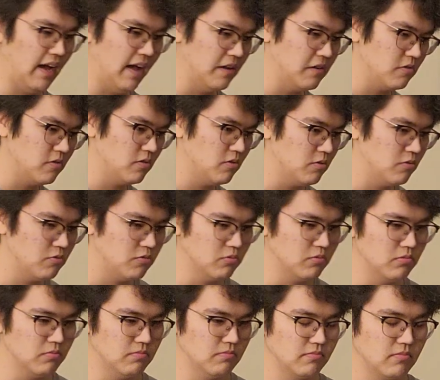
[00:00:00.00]
a
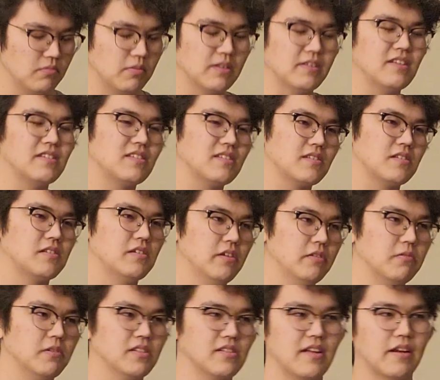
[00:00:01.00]
new... Well, this is a
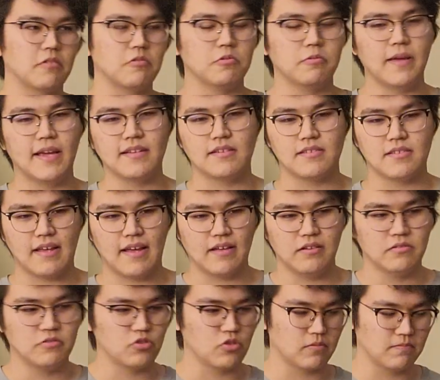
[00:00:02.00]
series that creates
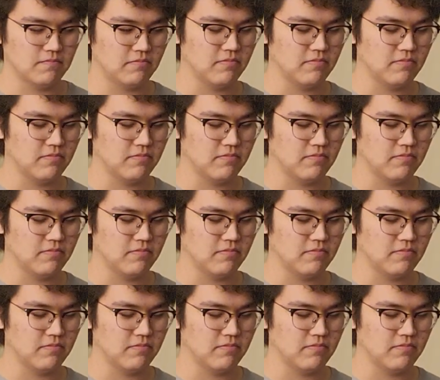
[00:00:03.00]
that